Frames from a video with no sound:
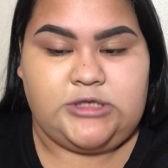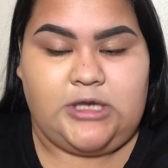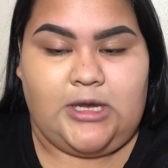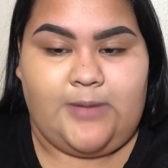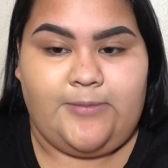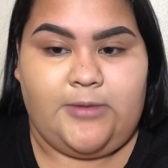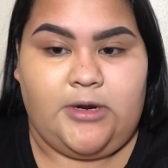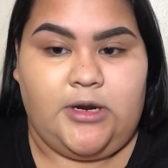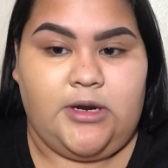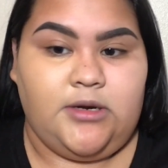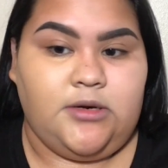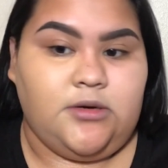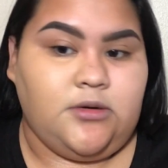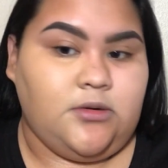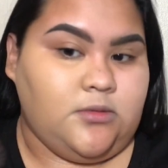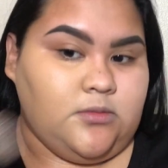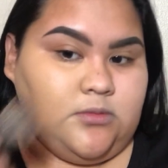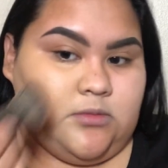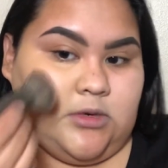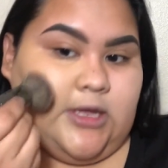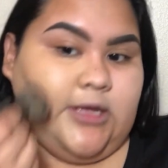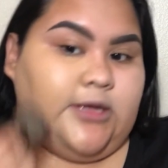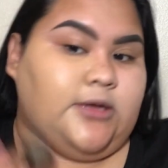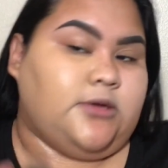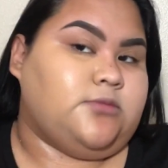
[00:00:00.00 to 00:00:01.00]
I'm not
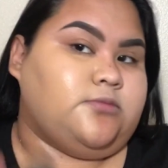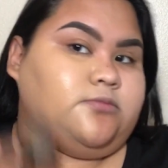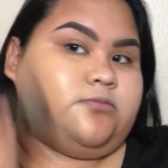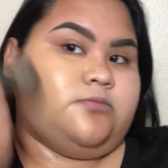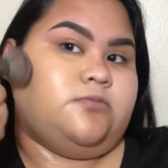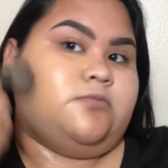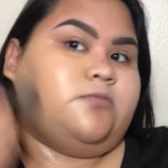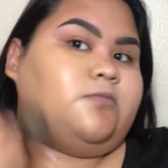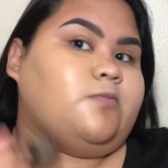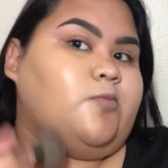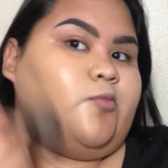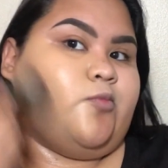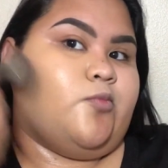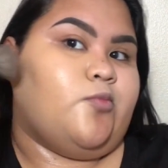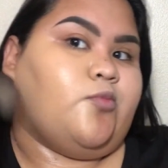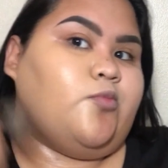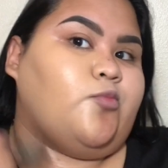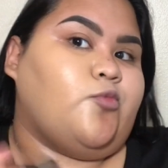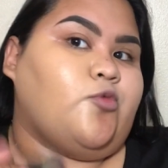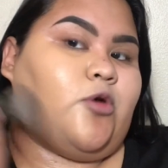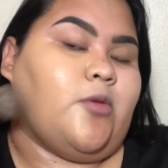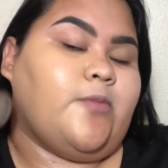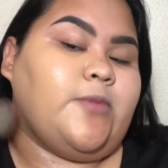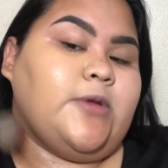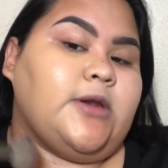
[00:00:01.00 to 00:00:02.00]
like
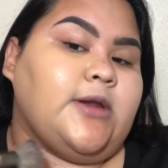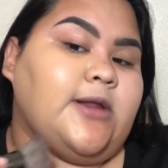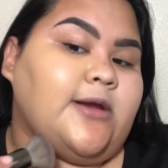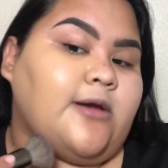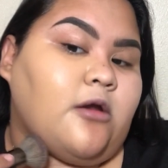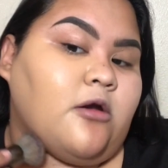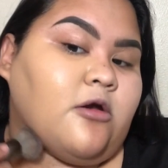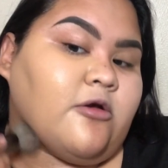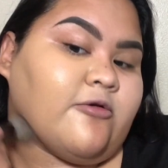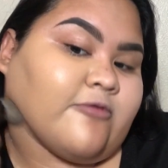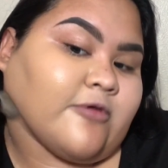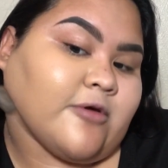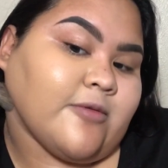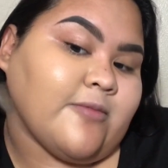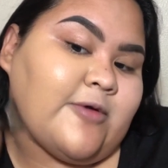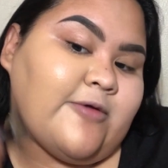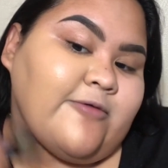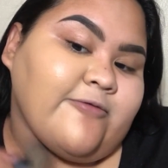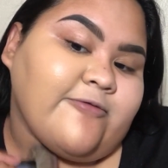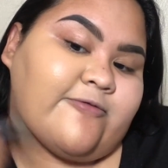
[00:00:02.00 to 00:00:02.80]
rubbing it all over